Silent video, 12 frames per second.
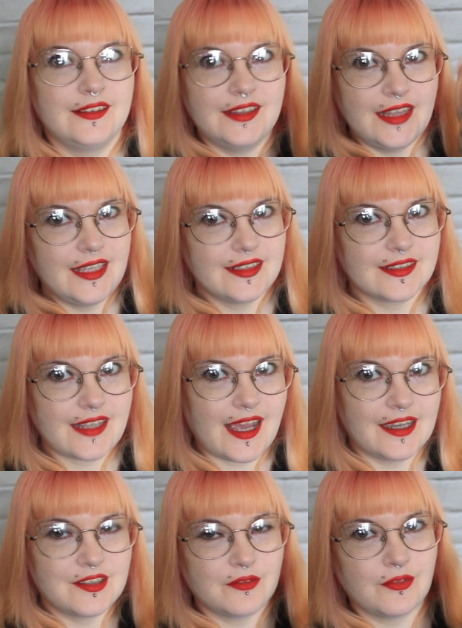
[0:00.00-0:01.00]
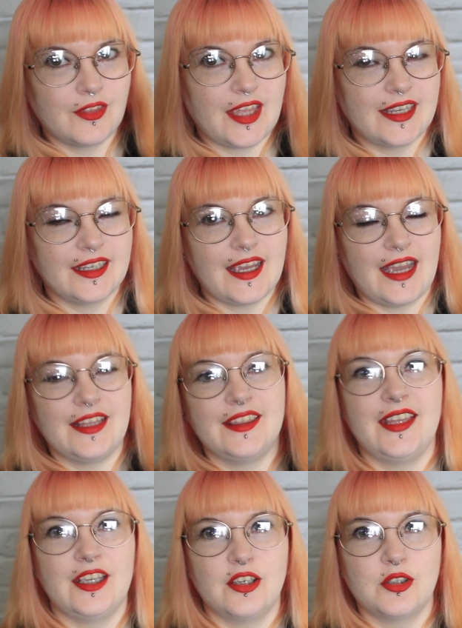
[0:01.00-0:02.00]
this kind of thing I
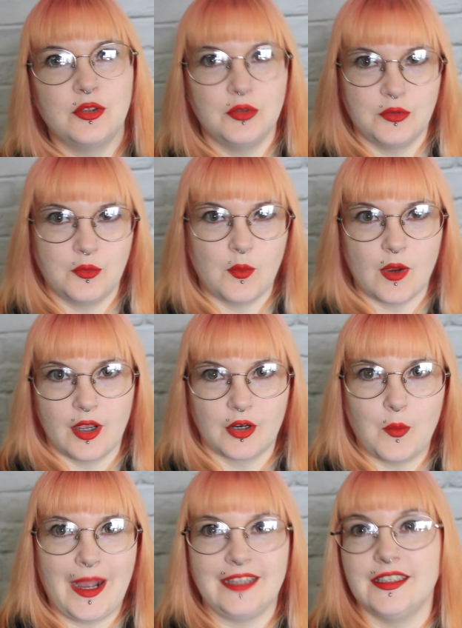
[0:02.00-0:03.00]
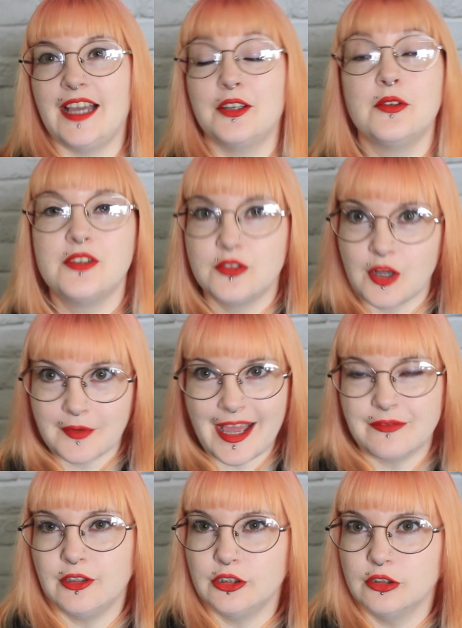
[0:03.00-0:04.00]
think could work well. I also don't
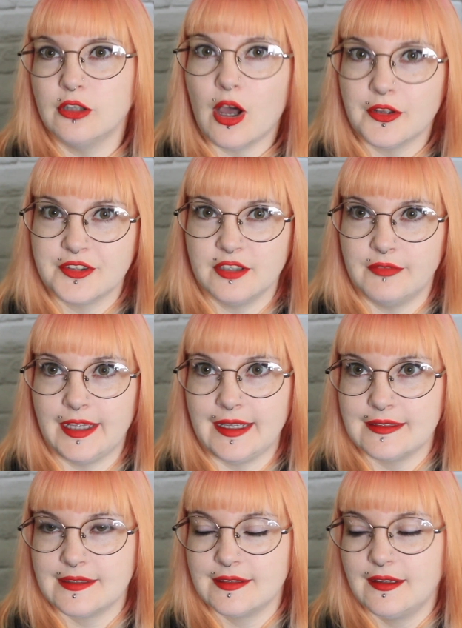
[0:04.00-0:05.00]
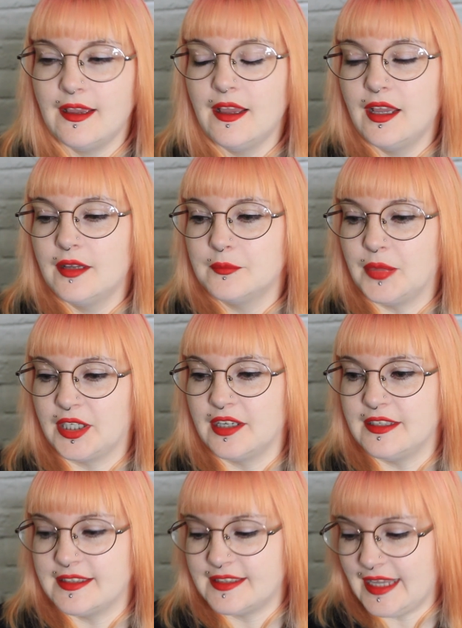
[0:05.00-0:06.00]
have a lot of it
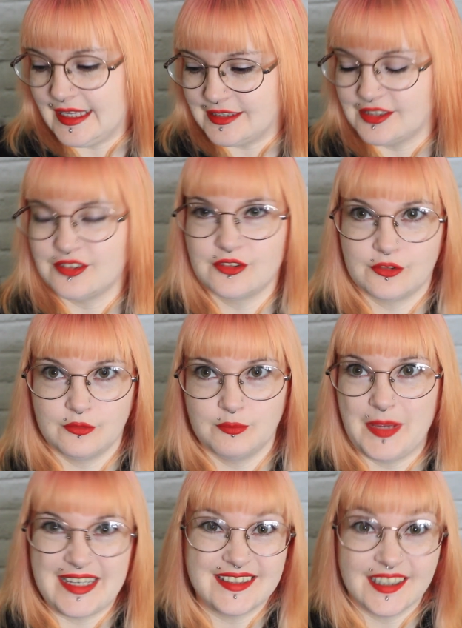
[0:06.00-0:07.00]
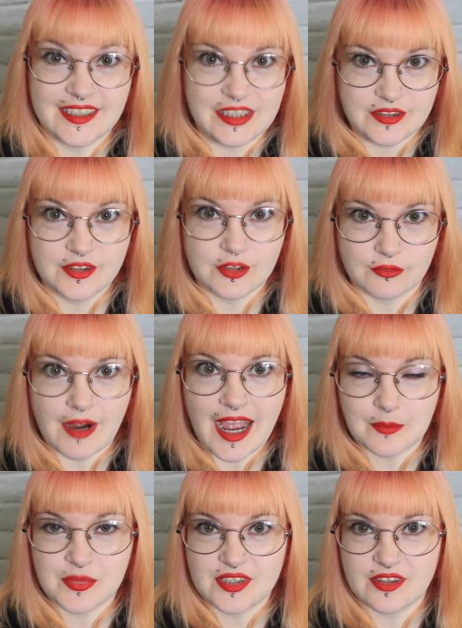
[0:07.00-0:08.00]
because it's basically
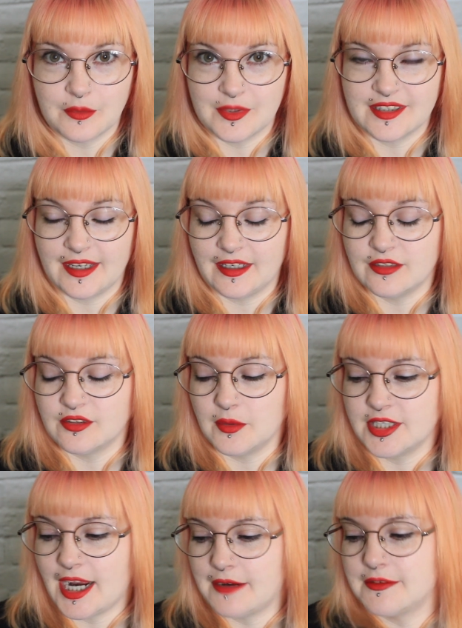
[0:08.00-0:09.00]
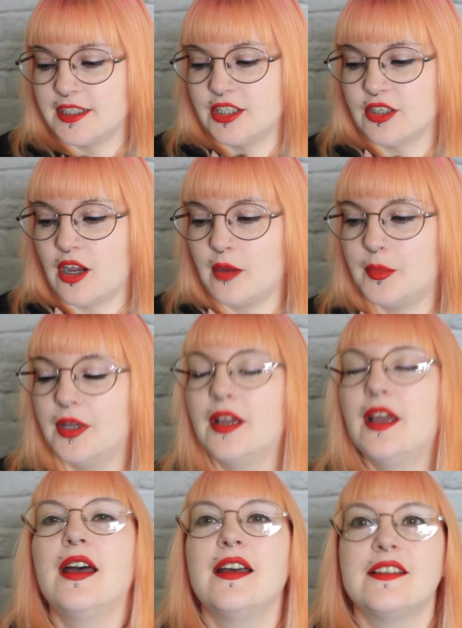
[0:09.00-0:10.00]
scraps that were taken to a charity shop.
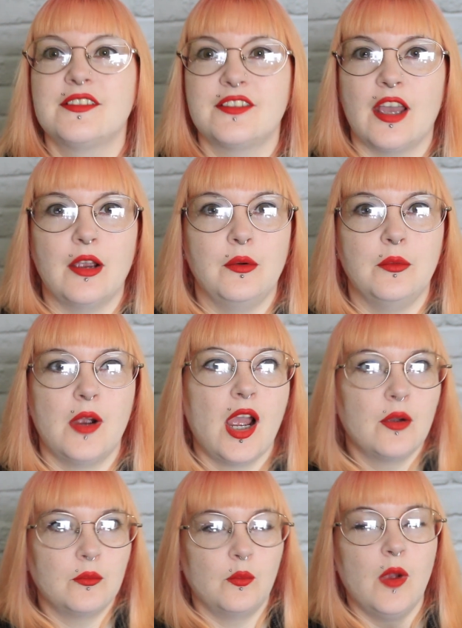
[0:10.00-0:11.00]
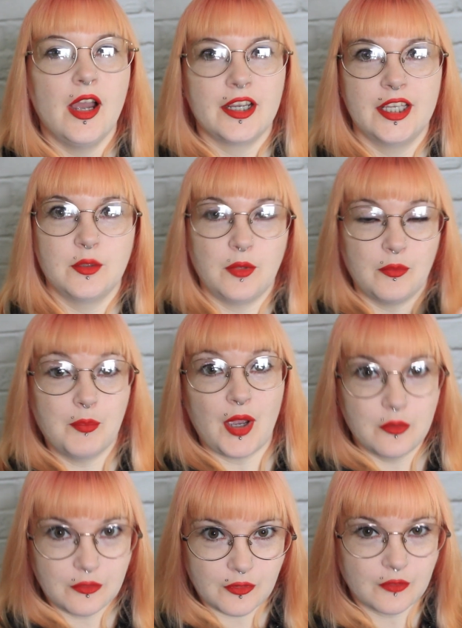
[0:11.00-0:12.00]
So working with
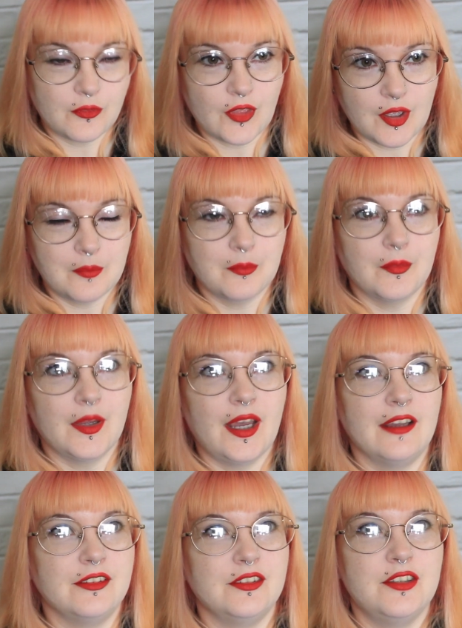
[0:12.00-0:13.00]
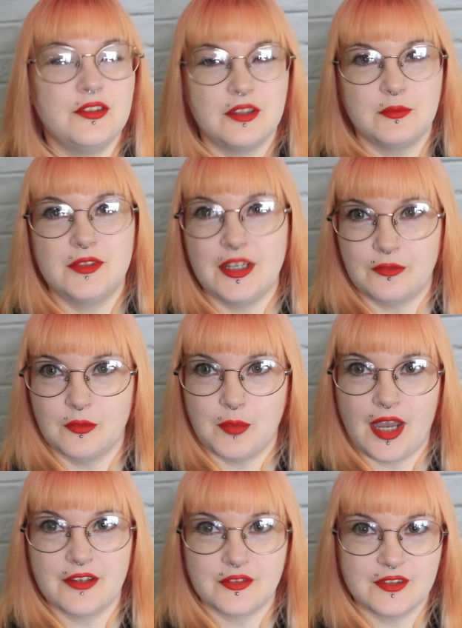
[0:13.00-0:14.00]
both of them and using different
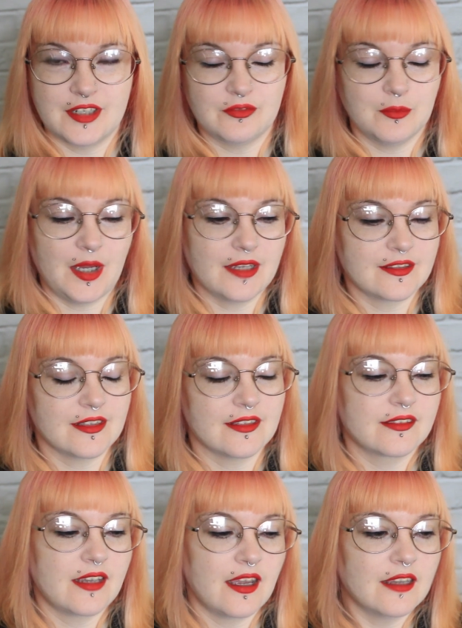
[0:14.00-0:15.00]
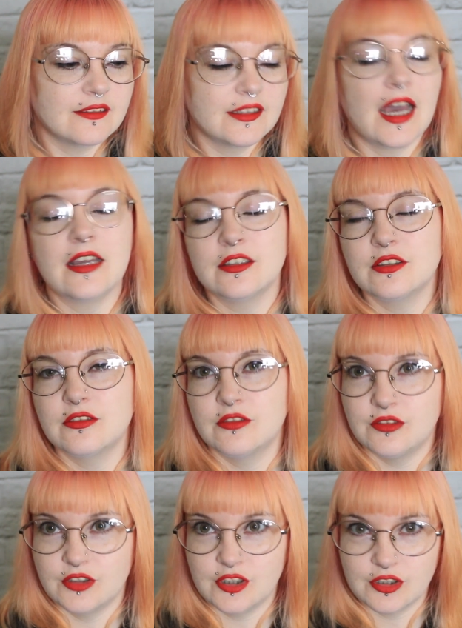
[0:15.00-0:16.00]
parts of the skirt, that
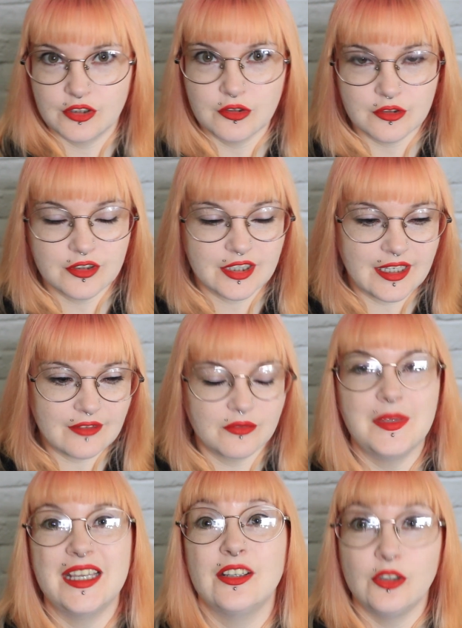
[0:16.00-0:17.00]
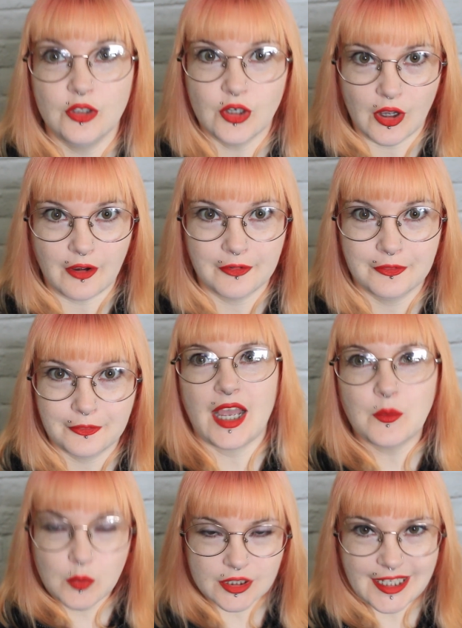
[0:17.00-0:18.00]
should give me enough. I
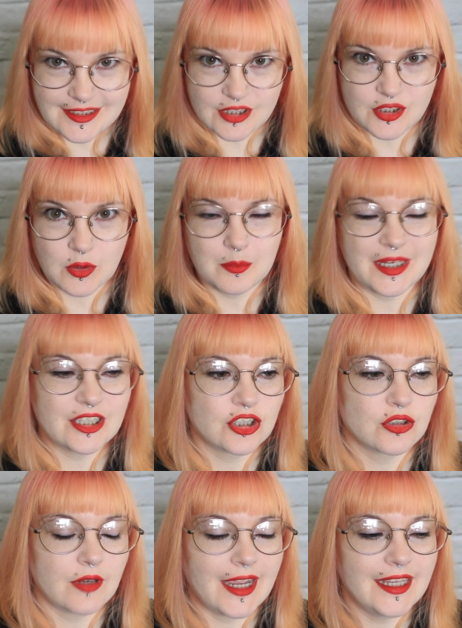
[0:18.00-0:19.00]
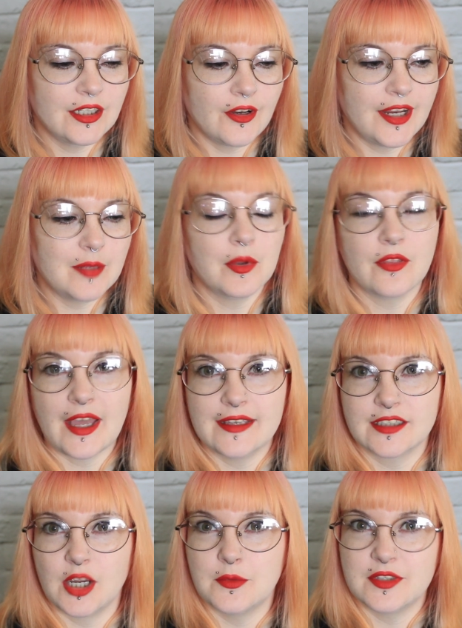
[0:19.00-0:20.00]
would like to do a big train on it, but that
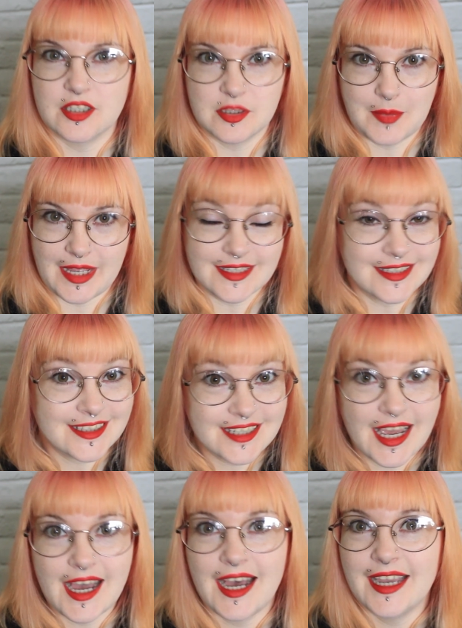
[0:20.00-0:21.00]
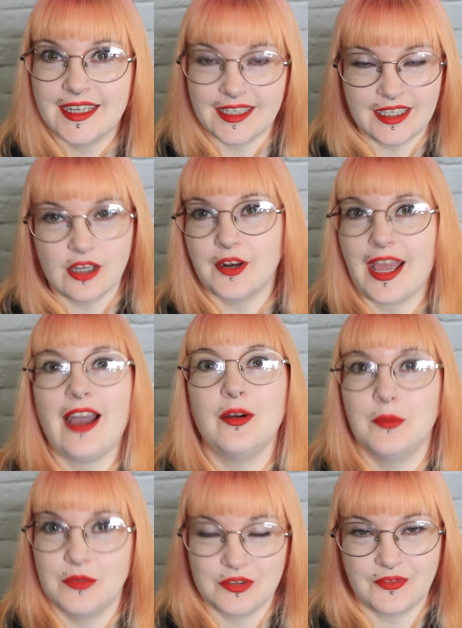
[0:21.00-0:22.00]
is going to depend entirely on how
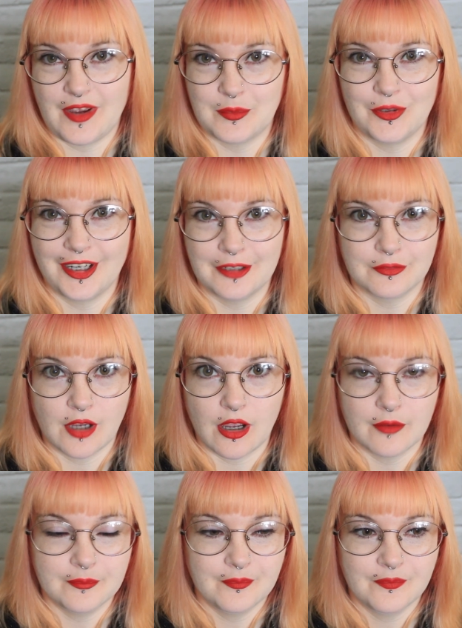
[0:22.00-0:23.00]
much fabric I've got.